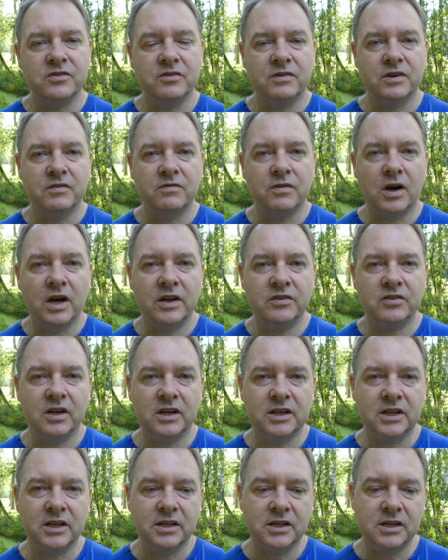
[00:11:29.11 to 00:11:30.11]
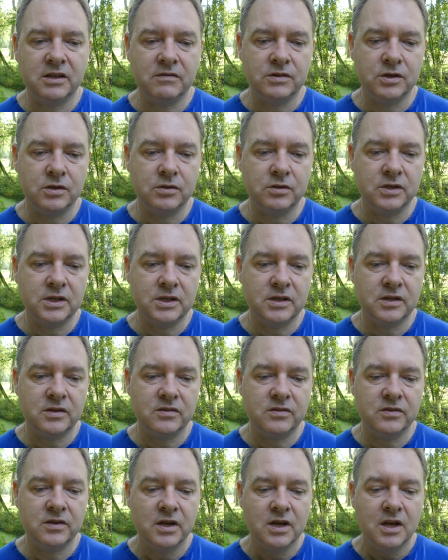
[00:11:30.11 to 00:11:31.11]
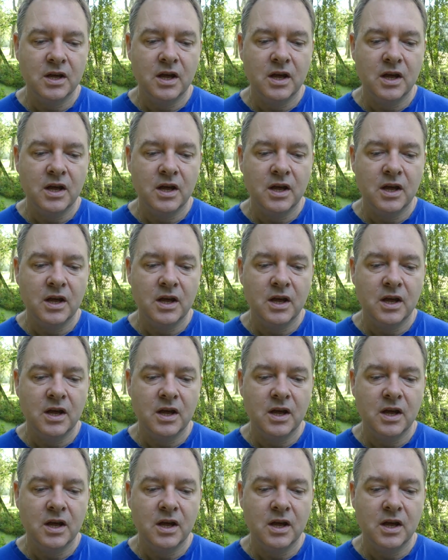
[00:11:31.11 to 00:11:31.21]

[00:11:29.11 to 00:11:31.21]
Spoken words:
of advice I can give you is,